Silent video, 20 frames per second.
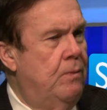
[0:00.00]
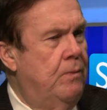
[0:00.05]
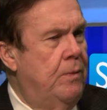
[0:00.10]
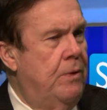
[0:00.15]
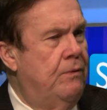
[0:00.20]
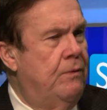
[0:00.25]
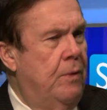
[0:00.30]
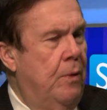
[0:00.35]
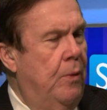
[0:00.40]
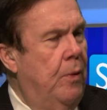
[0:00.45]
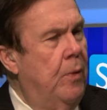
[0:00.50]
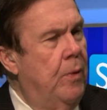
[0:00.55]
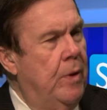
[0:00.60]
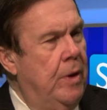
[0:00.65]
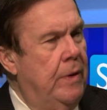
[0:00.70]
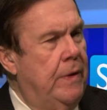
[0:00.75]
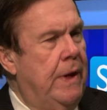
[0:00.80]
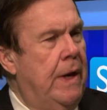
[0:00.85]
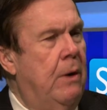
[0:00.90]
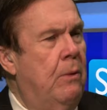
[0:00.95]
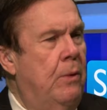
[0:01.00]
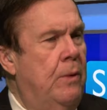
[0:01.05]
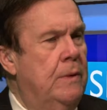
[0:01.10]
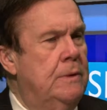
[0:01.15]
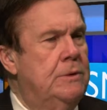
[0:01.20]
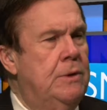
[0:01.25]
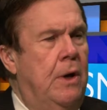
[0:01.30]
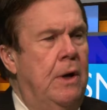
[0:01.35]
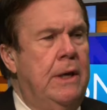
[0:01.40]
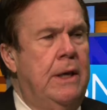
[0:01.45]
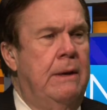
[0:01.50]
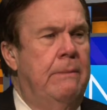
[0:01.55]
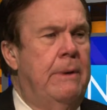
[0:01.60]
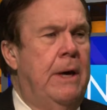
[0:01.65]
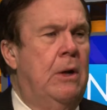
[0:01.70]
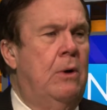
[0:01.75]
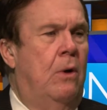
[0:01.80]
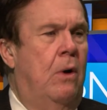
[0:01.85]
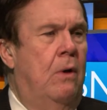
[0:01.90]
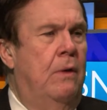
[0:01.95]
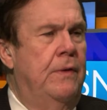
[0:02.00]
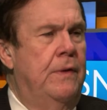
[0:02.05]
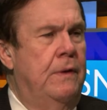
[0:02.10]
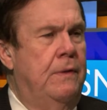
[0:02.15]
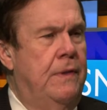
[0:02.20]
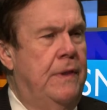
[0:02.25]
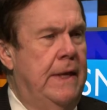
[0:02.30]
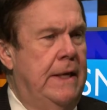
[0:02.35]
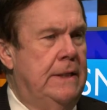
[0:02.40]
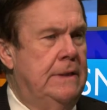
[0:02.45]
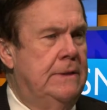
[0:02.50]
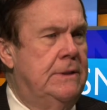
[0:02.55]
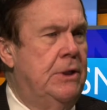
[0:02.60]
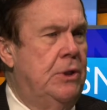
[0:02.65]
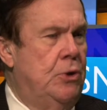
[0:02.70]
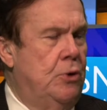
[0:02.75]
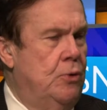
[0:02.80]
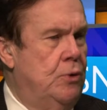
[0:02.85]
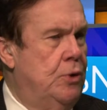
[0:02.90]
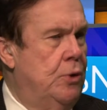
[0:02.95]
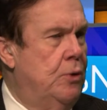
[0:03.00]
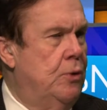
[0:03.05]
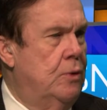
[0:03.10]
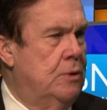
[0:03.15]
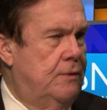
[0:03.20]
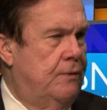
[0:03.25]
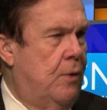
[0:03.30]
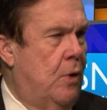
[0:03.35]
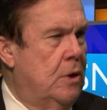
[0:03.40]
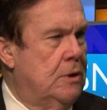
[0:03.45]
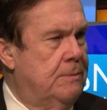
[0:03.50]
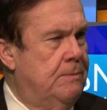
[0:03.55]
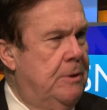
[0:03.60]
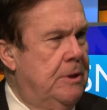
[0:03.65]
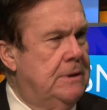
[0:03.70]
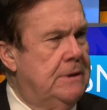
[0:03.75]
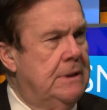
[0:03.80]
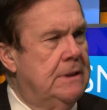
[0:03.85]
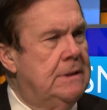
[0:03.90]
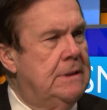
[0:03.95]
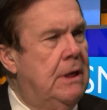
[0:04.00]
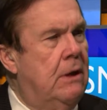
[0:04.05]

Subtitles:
before we went on the air, we were talking about all the things that you do as far as business.